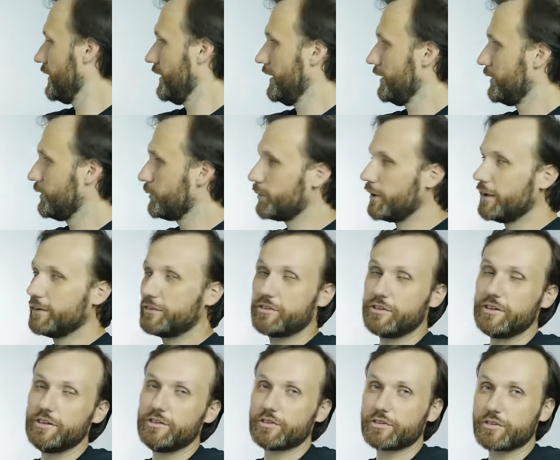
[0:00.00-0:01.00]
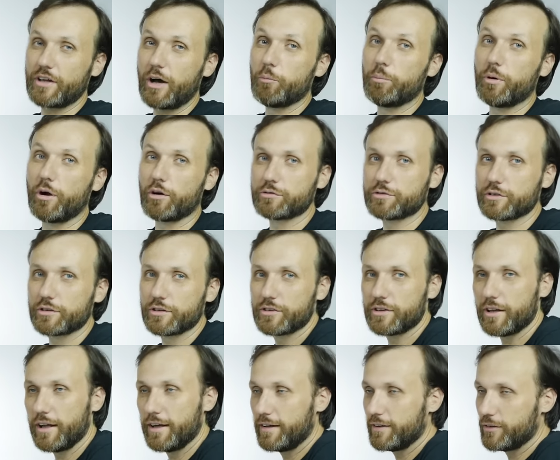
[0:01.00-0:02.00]
to really see just how powerful
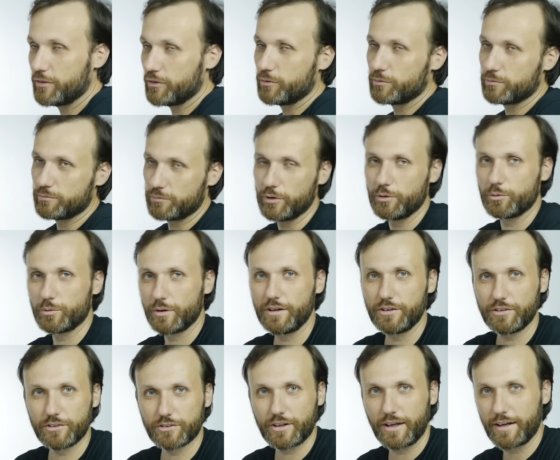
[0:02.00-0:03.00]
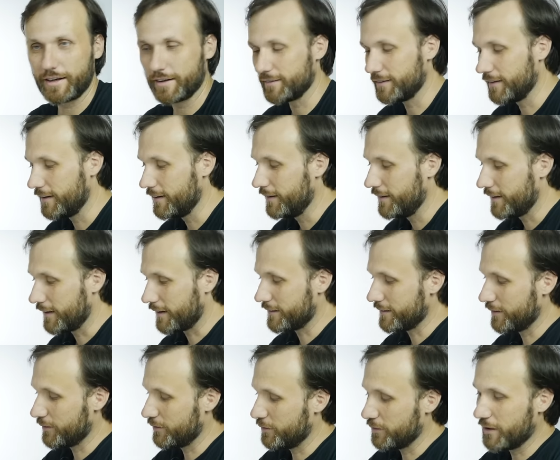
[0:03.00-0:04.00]
this light is, you really just gotta, like I
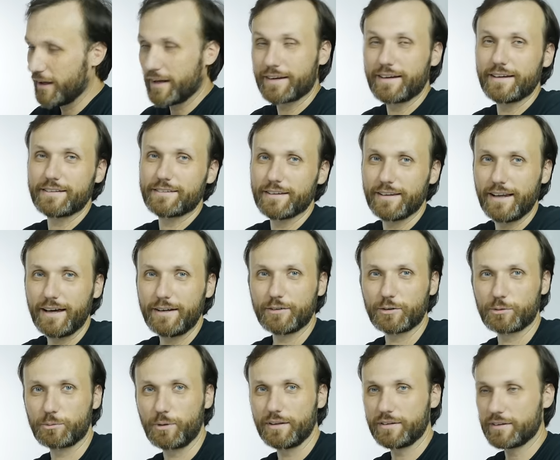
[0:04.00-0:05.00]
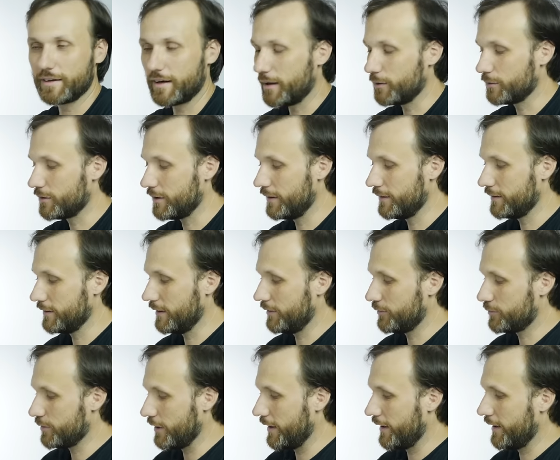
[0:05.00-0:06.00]
said, you gotta get the light or rent it out
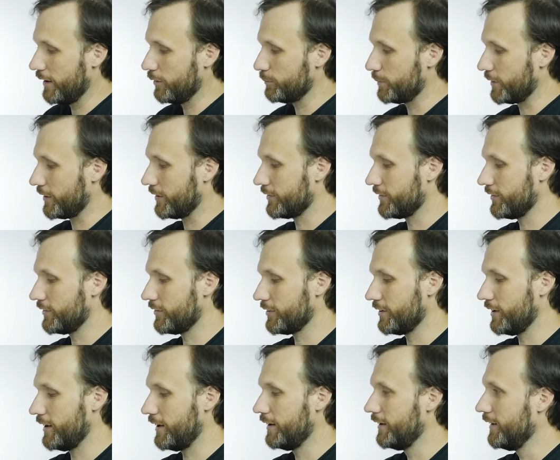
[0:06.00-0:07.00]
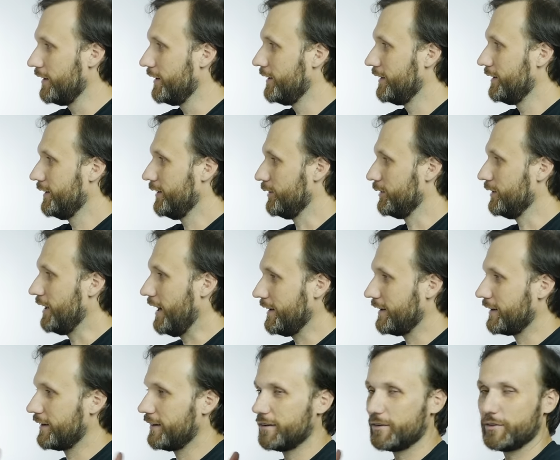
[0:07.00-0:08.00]
and try it out, because it's, you know,
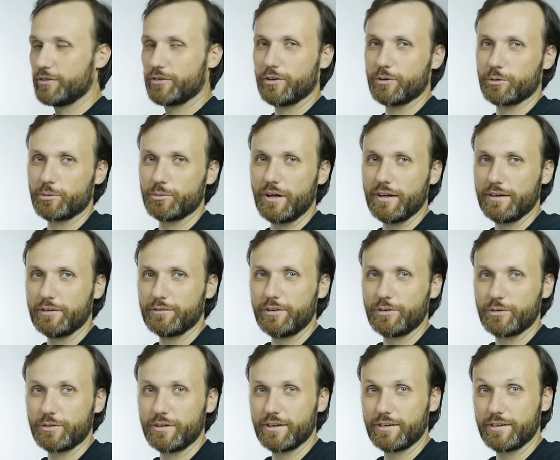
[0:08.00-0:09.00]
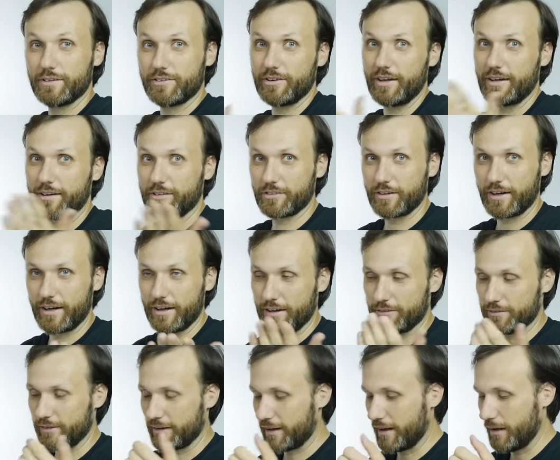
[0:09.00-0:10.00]
lighting here is all relevant to the settings that I
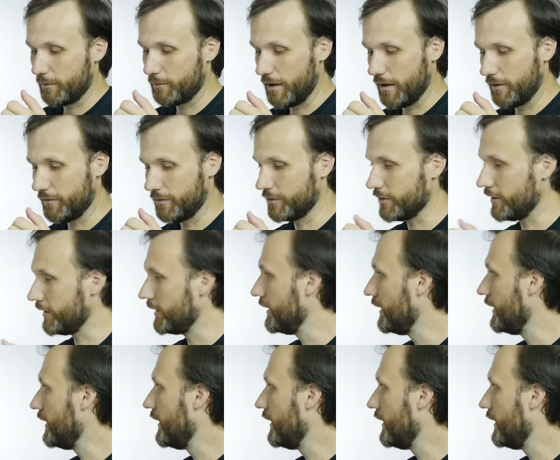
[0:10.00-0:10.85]
have in the camera, obviously.